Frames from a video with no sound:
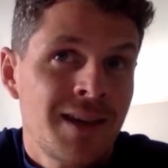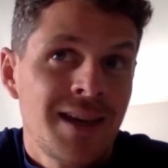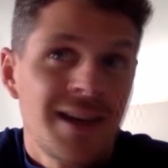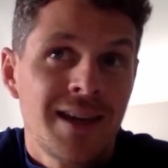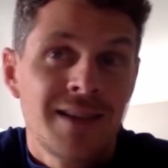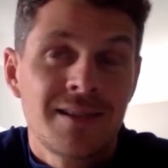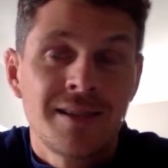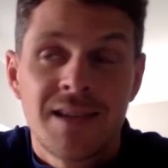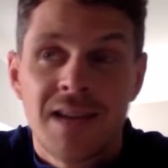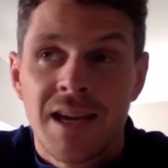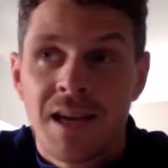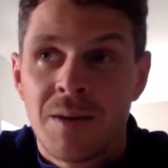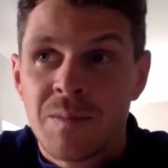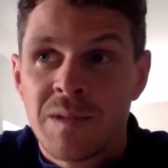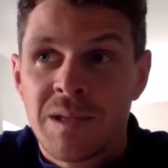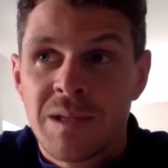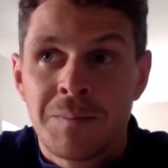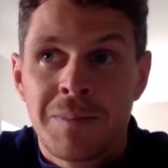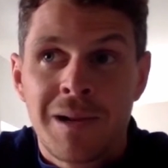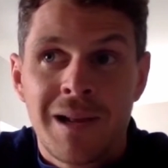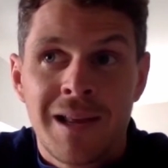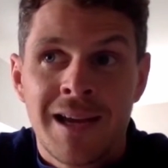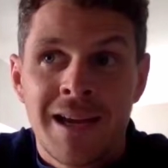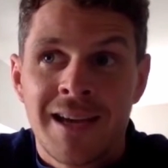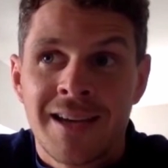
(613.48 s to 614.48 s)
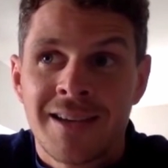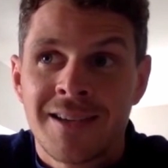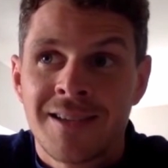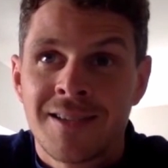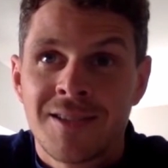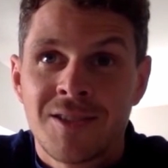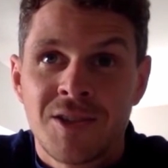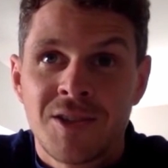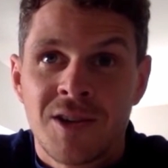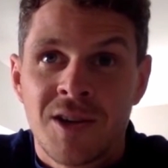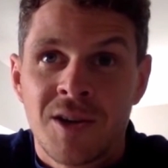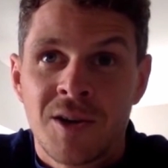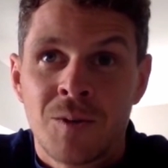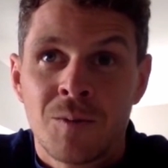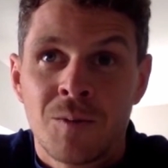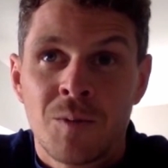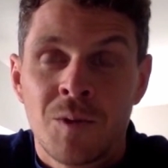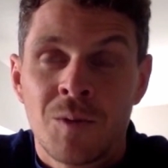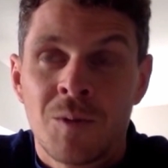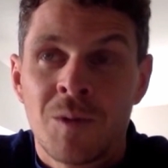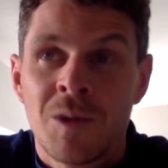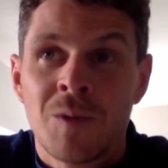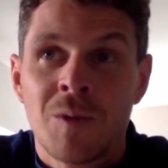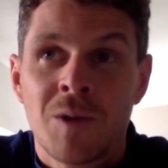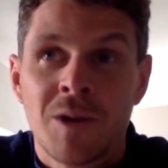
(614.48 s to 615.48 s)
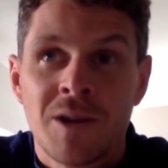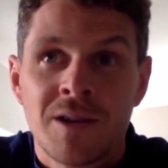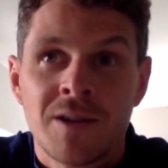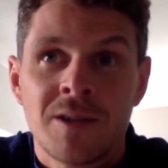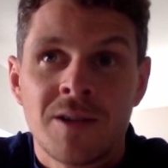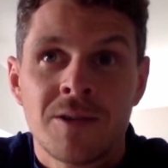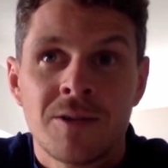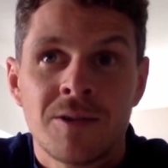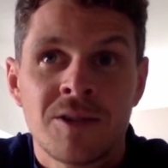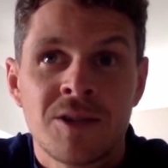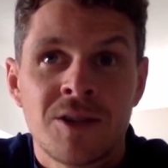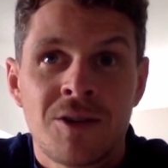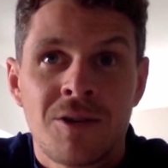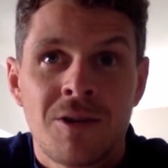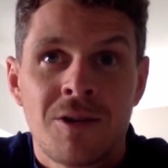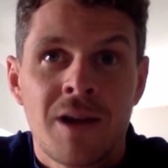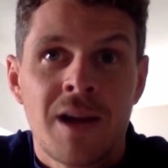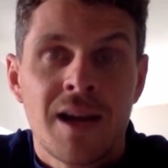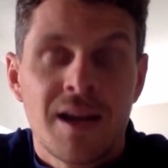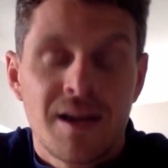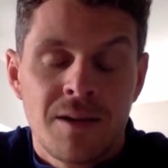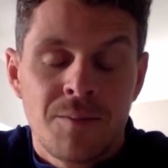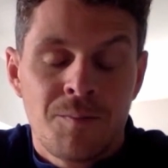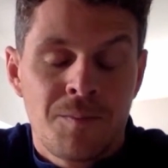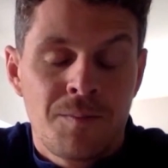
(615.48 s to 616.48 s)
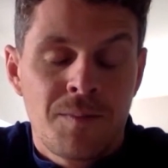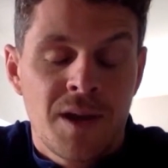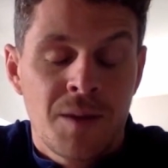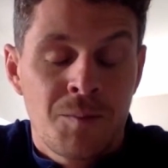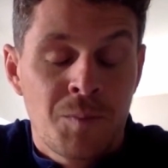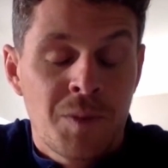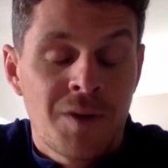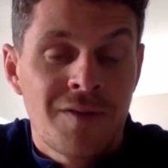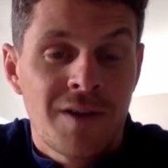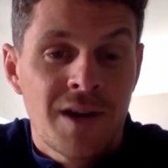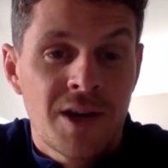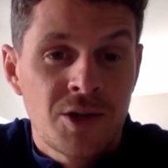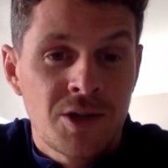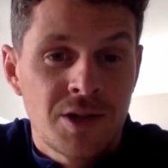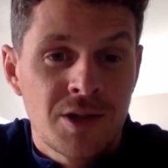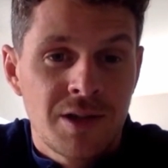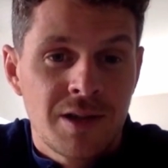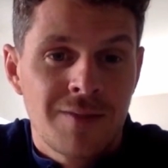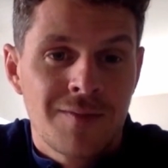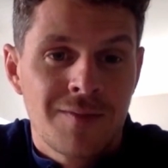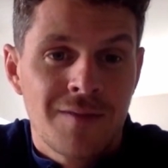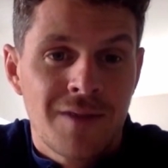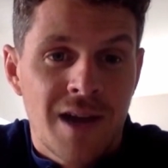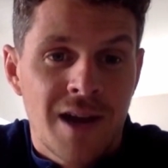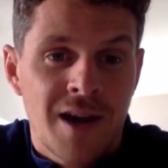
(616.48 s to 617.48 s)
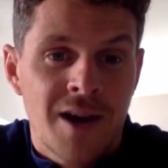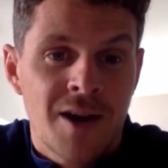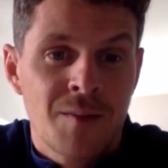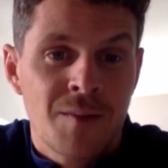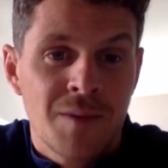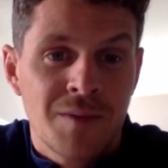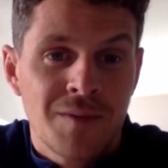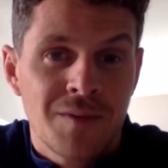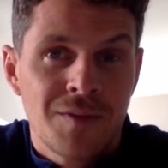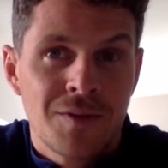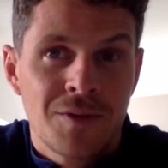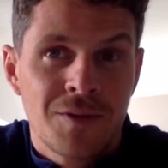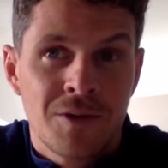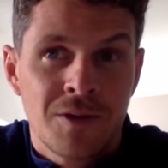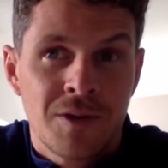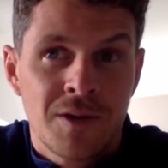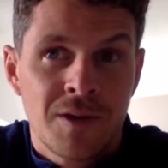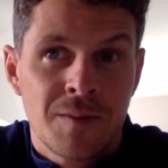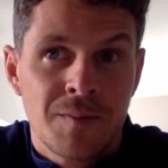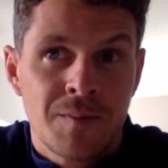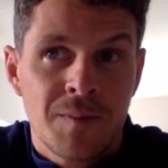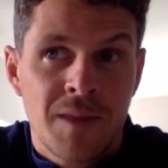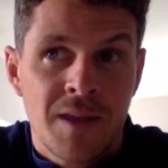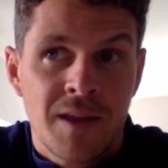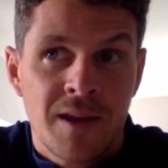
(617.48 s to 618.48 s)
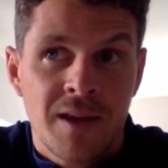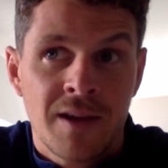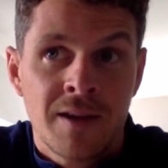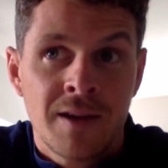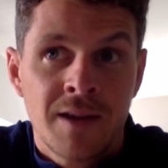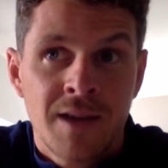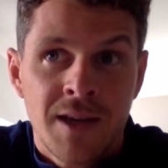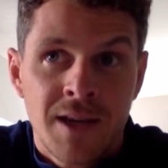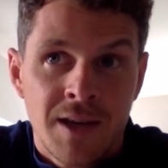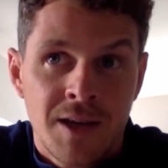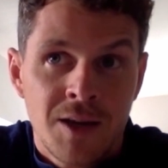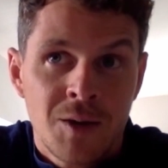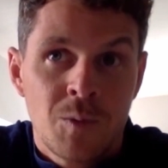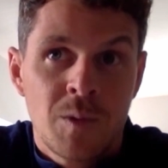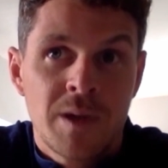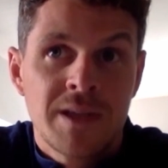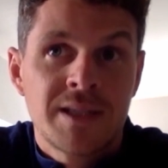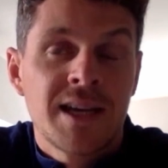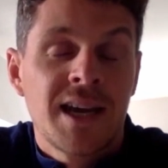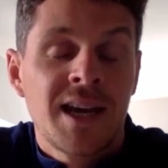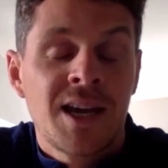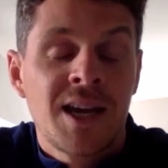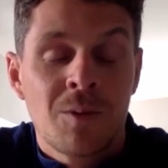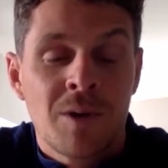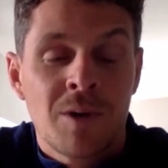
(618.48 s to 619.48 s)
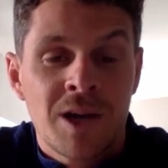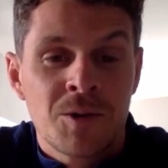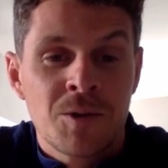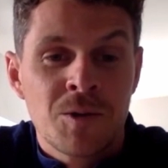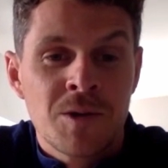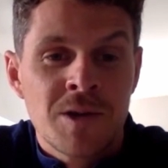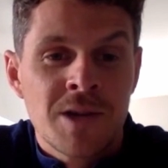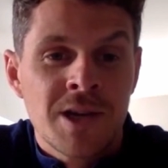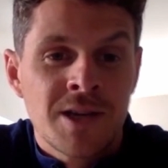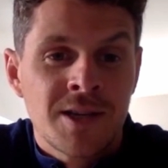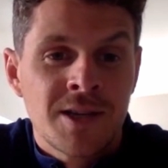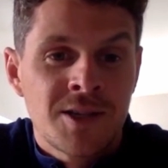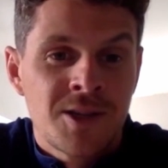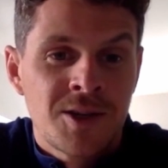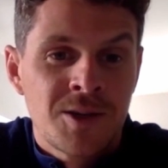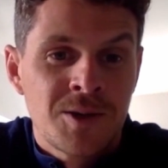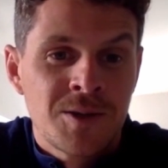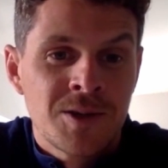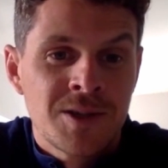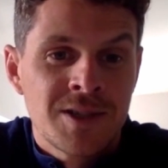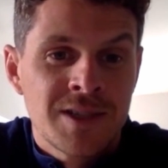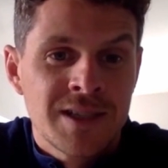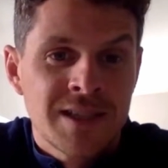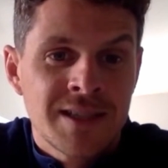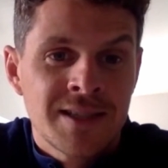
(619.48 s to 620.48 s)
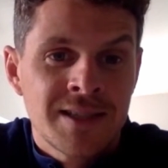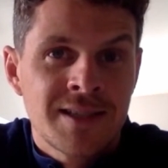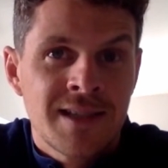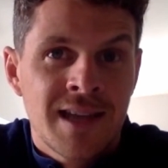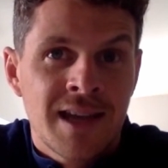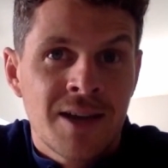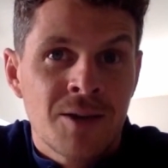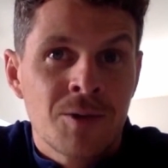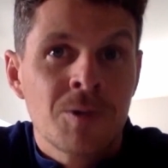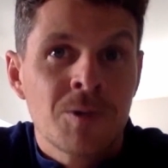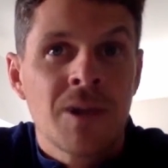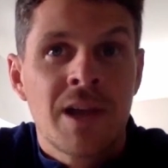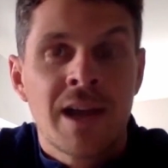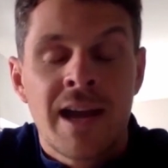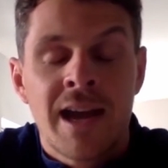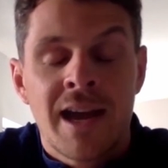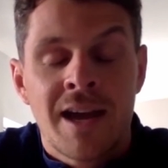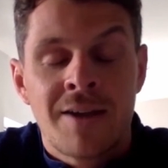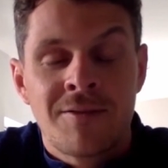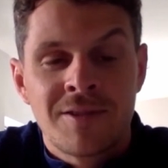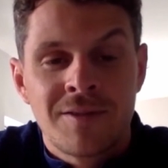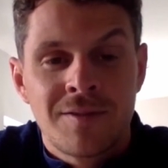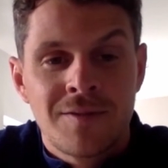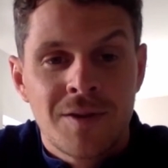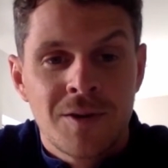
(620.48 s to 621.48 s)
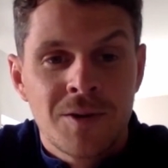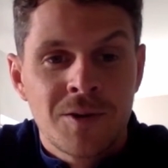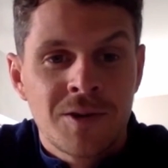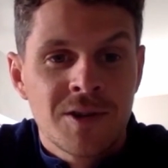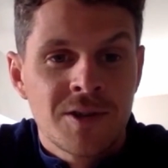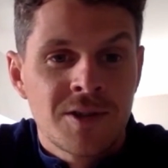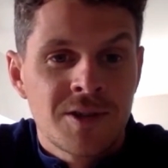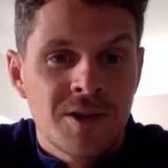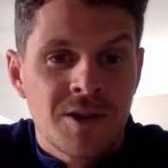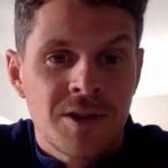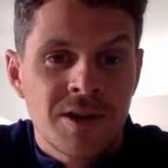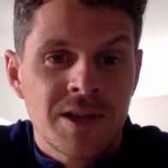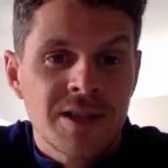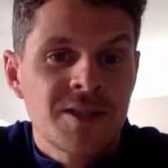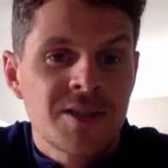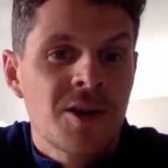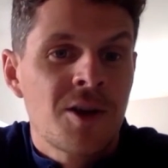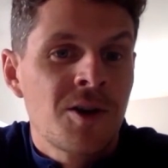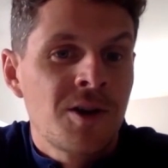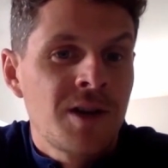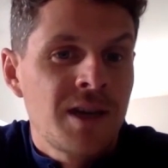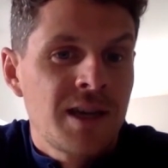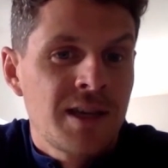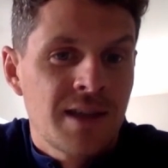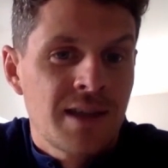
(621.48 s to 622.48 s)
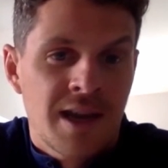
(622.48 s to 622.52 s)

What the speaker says: In terms of players, you know, what we want to do is create a professional environment for them, that we take away all the excuses, that all they have to focus on is hockey.